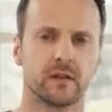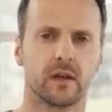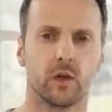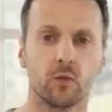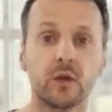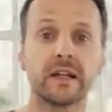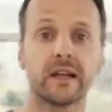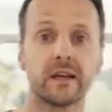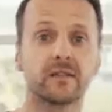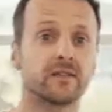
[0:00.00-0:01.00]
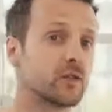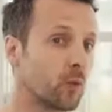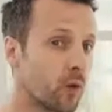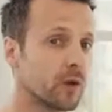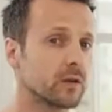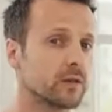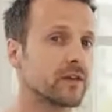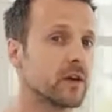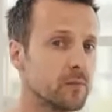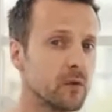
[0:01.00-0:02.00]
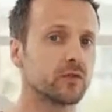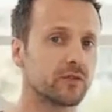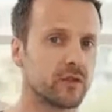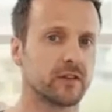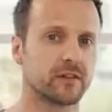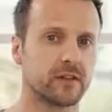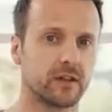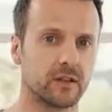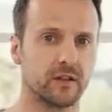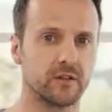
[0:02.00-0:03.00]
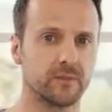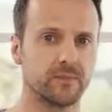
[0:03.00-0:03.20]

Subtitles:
It really is the world's most versatile glue.